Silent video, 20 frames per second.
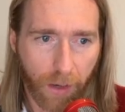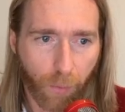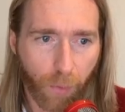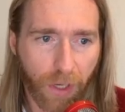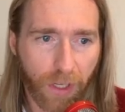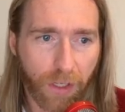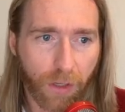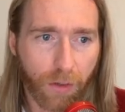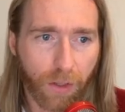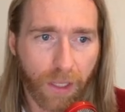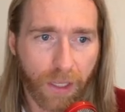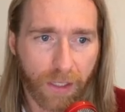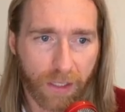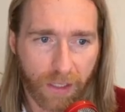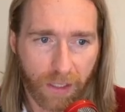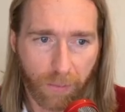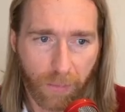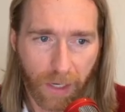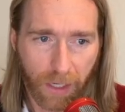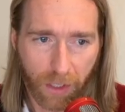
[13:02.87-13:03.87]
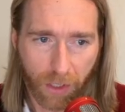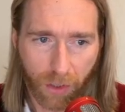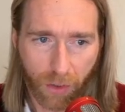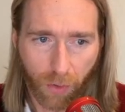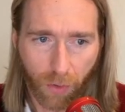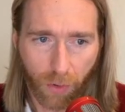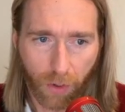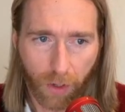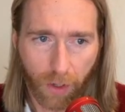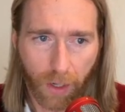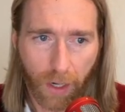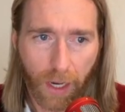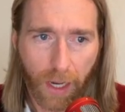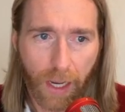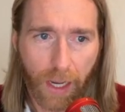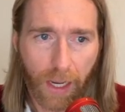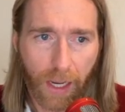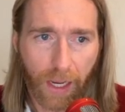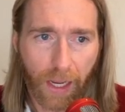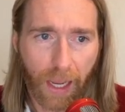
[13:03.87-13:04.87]
We do this to make sure,
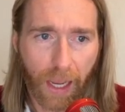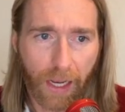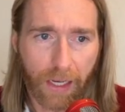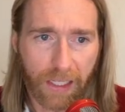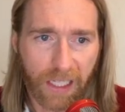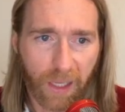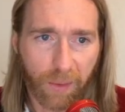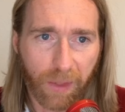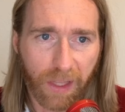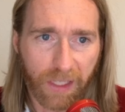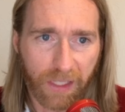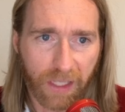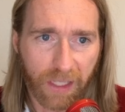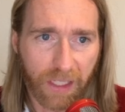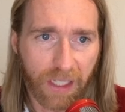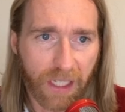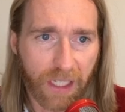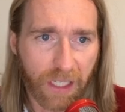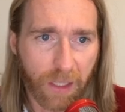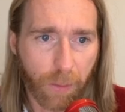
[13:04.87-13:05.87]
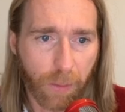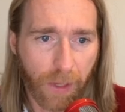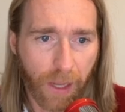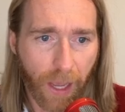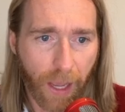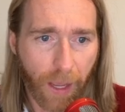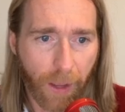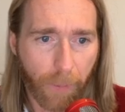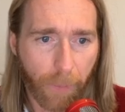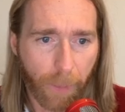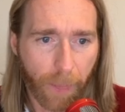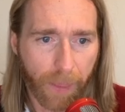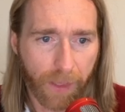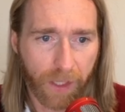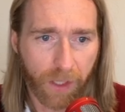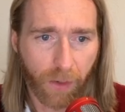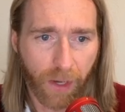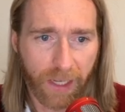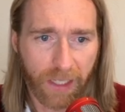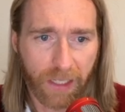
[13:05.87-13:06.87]
again, some of this is TCPA.
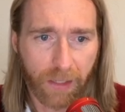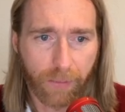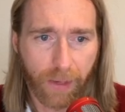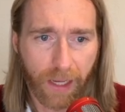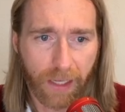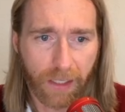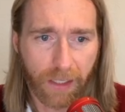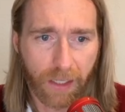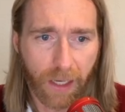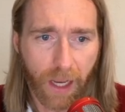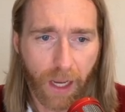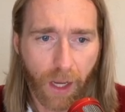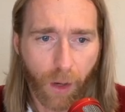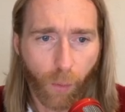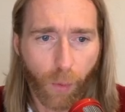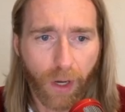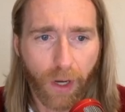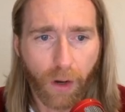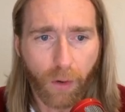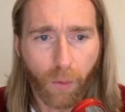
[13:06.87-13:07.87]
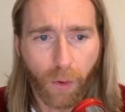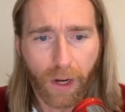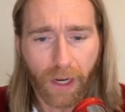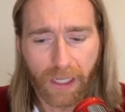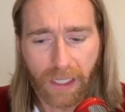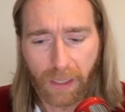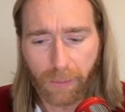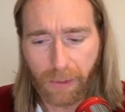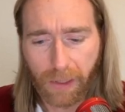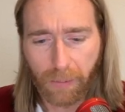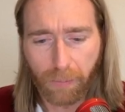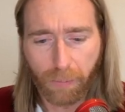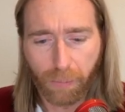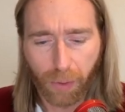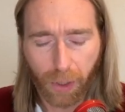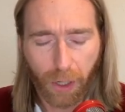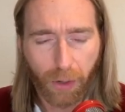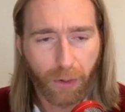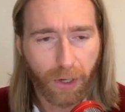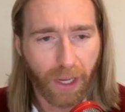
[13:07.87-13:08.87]
So SMS, we don't want it to be
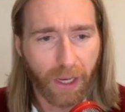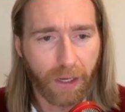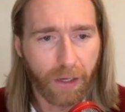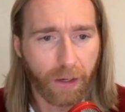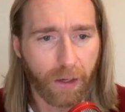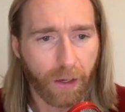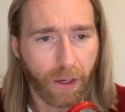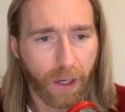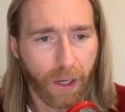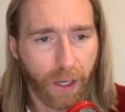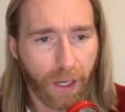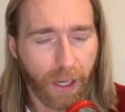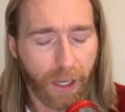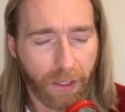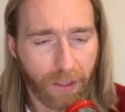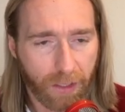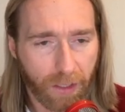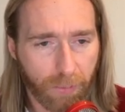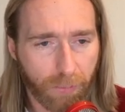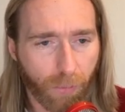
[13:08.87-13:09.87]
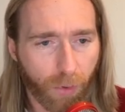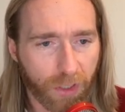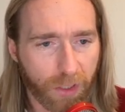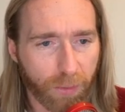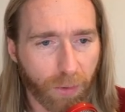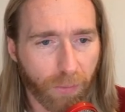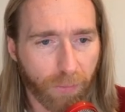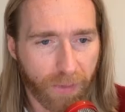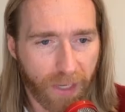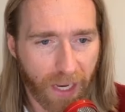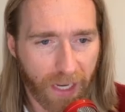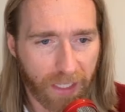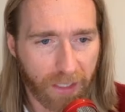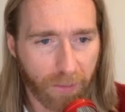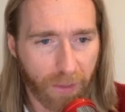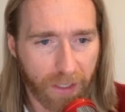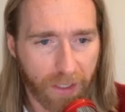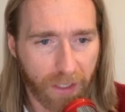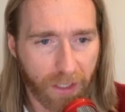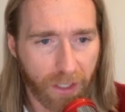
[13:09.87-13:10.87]
broken into multiple text
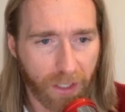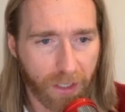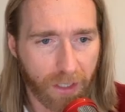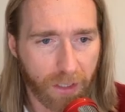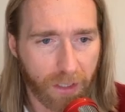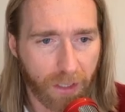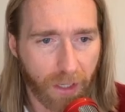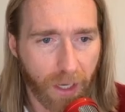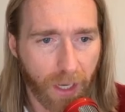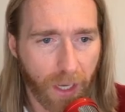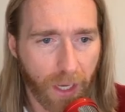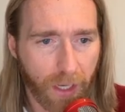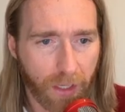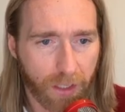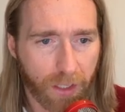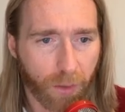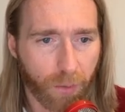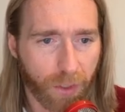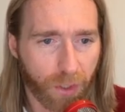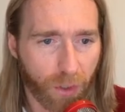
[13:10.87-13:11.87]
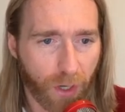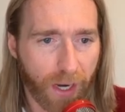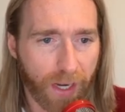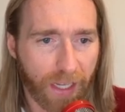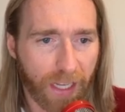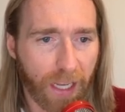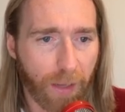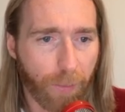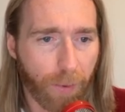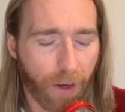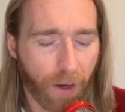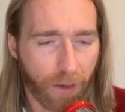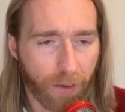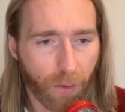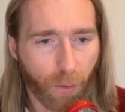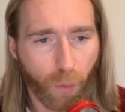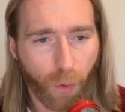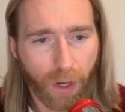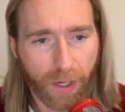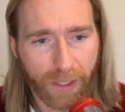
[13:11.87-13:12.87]
messages. So we try to keep it onto
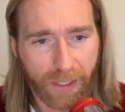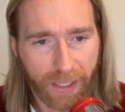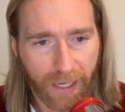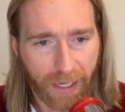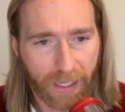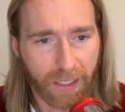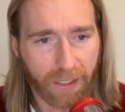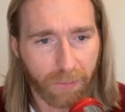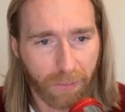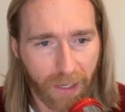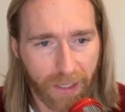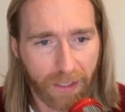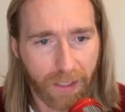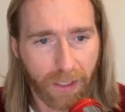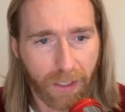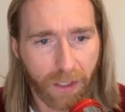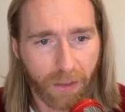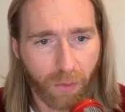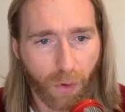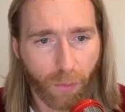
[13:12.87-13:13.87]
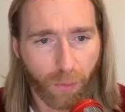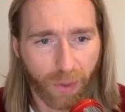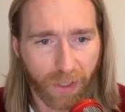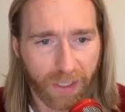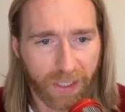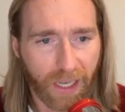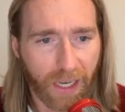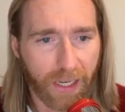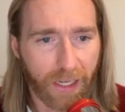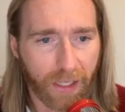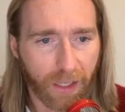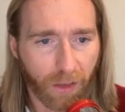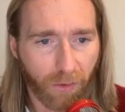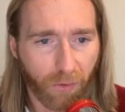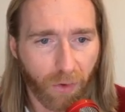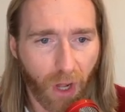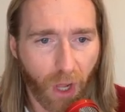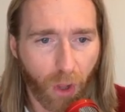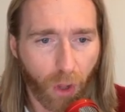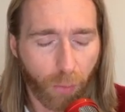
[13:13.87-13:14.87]
one text message when we're sending the
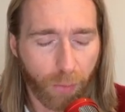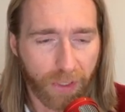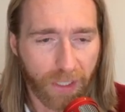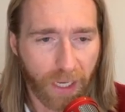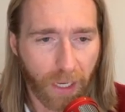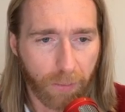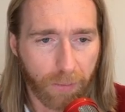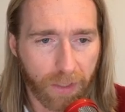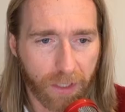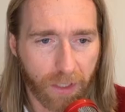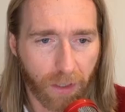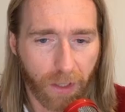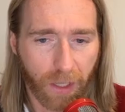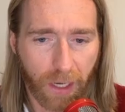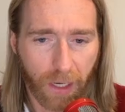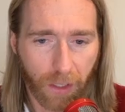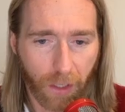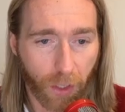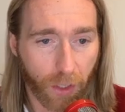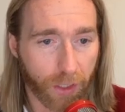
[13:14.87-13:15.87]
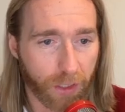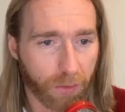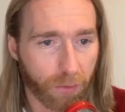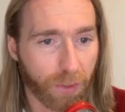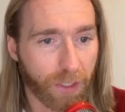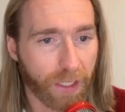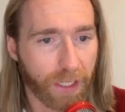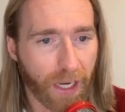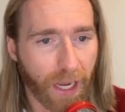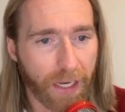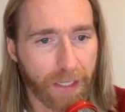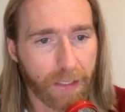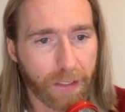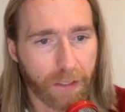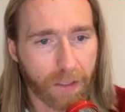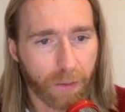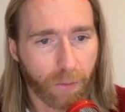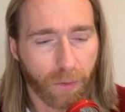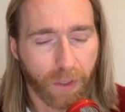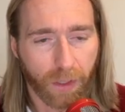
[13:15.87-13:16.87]
follow-up attempts so that it looks really
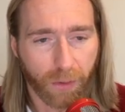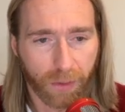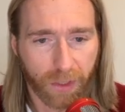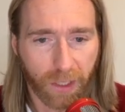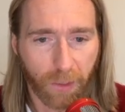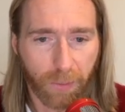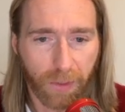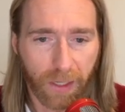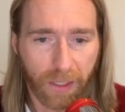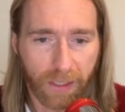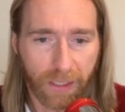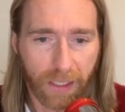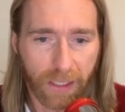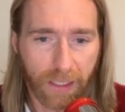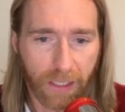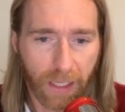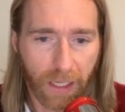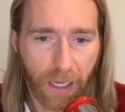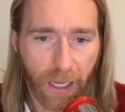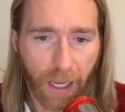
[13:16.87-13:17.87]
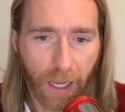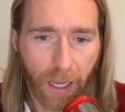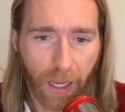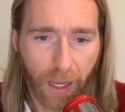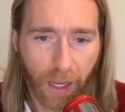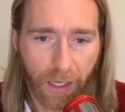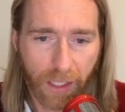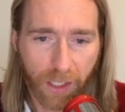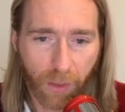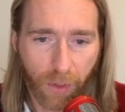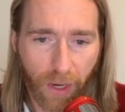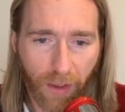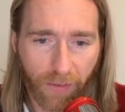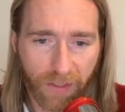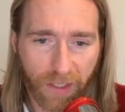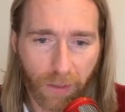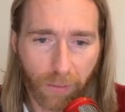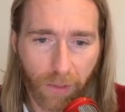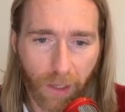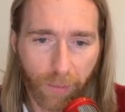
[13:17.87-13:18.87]
nice when the recipient sees it. And so we have
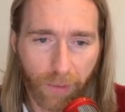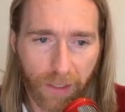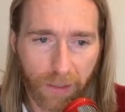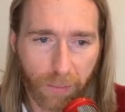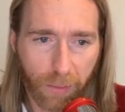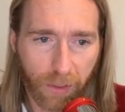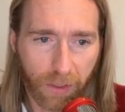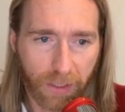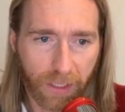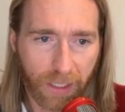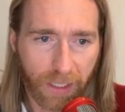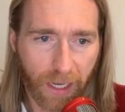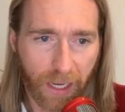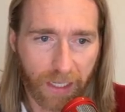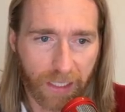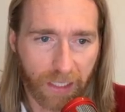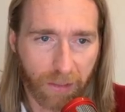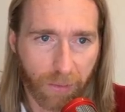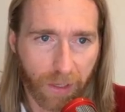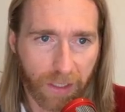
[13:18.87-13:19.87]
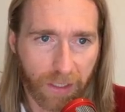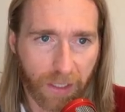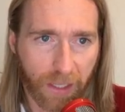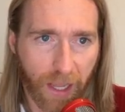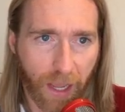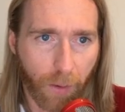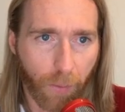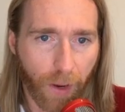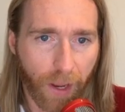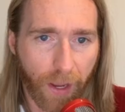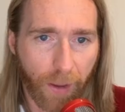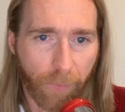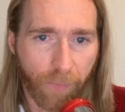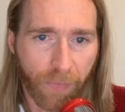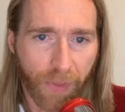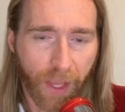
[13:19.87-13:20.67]
some limits built into SMS in that way.